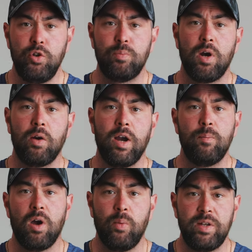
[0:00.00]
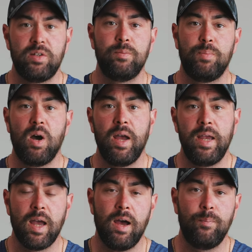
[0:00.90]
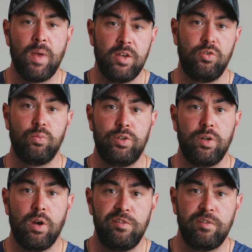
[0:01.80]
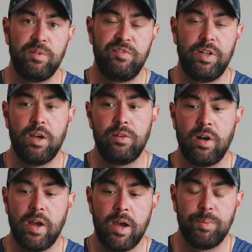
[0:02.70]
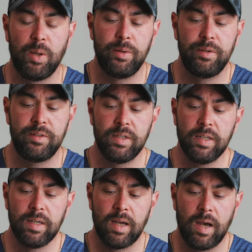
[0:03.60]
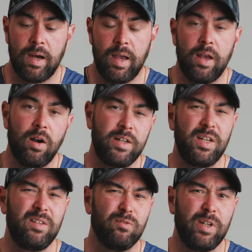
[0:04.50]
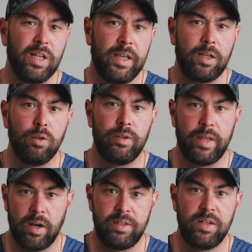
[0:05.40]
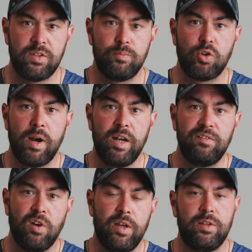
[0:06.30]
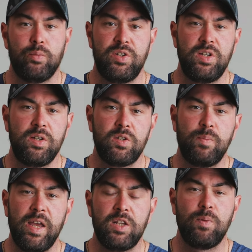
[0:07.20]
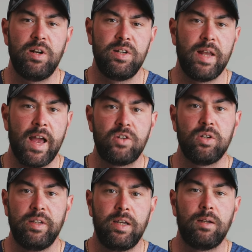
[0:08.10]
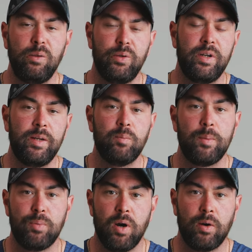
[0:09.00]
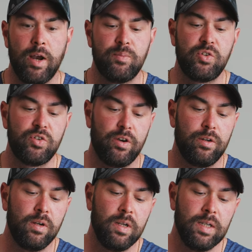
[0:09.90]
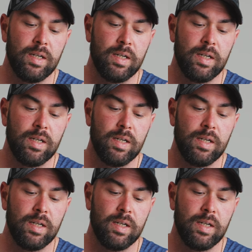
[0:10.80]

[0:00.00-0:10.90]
new program, I went to Dubai, as you would know from the video that I uploaded. And I didn't really include that. I did some training via the resistance bands, but I didn't actually include it in my program. So